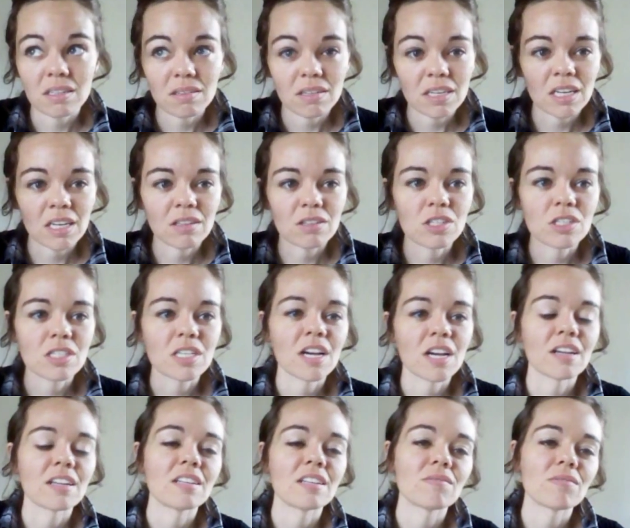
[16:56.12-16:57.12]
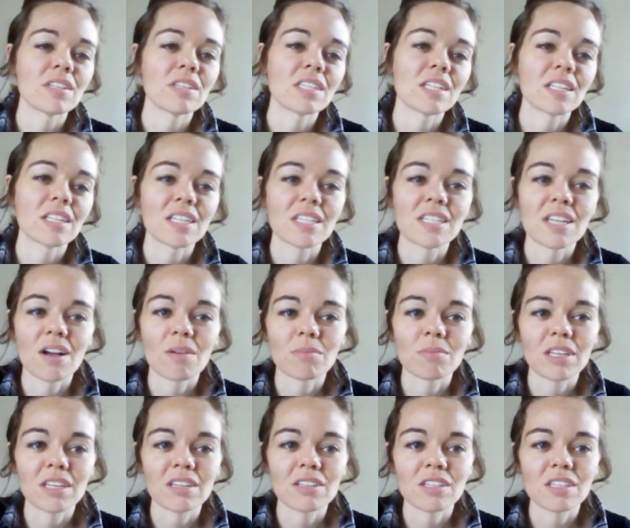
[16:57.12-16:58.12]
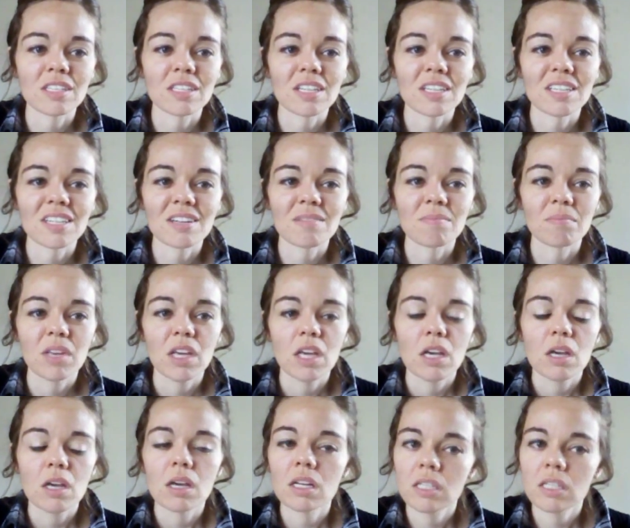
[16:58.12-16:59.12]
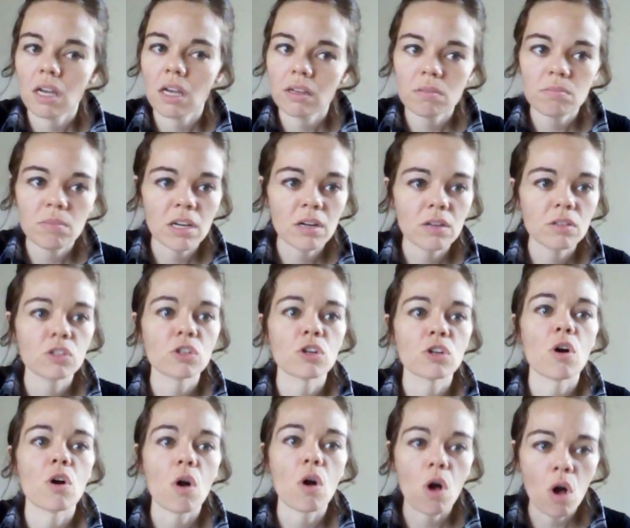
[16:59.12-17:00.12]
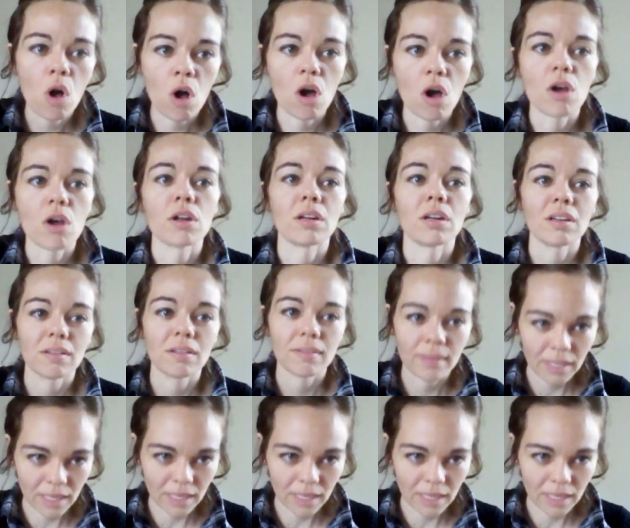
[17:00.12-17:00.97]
English Italian recently tell me, she said, Italian parents are on the